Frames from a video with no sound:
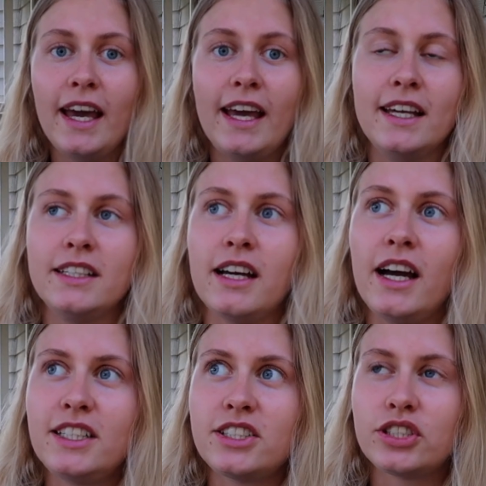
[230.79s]
And
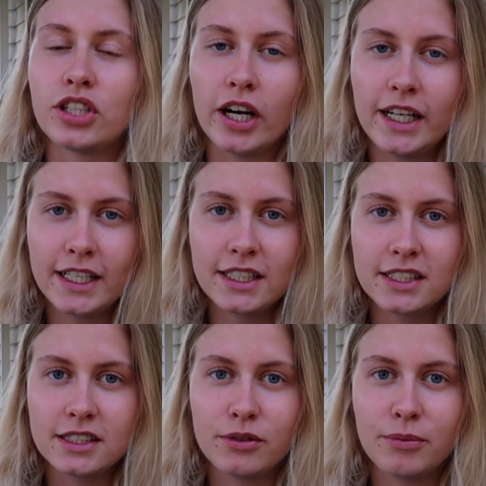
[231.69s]
I
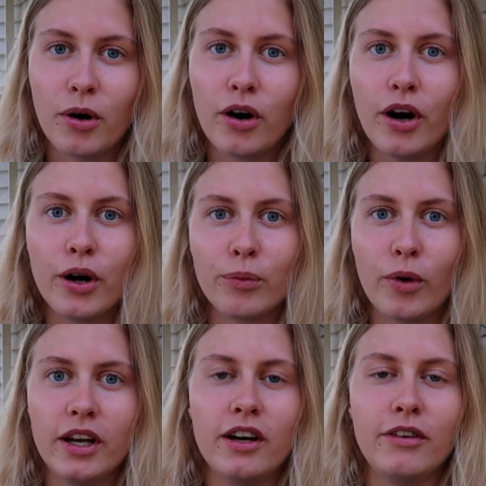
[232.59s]
started on
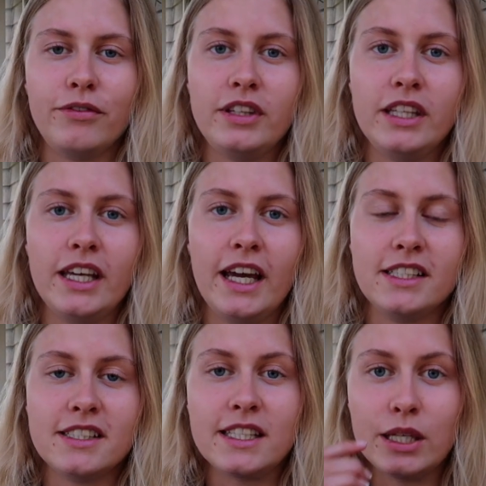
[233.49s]
one of the
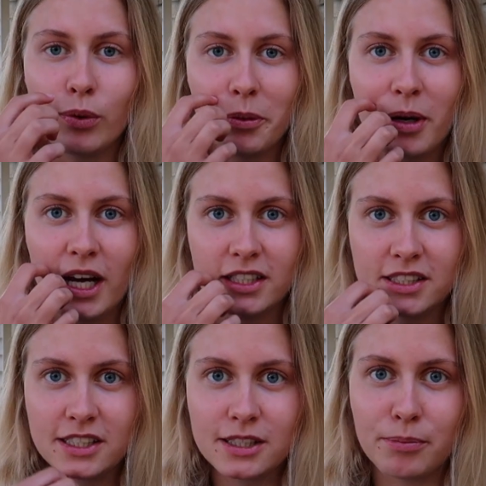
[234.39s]
agency web
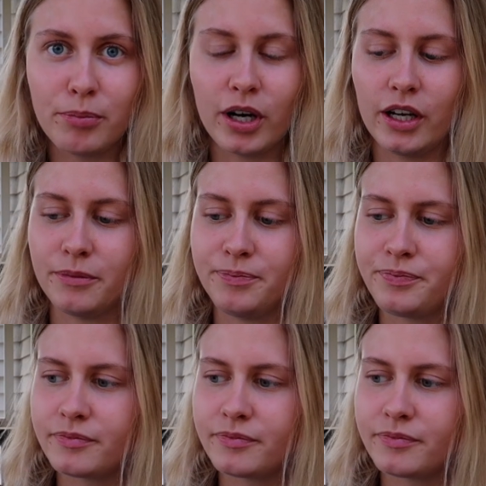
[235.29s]
pages, but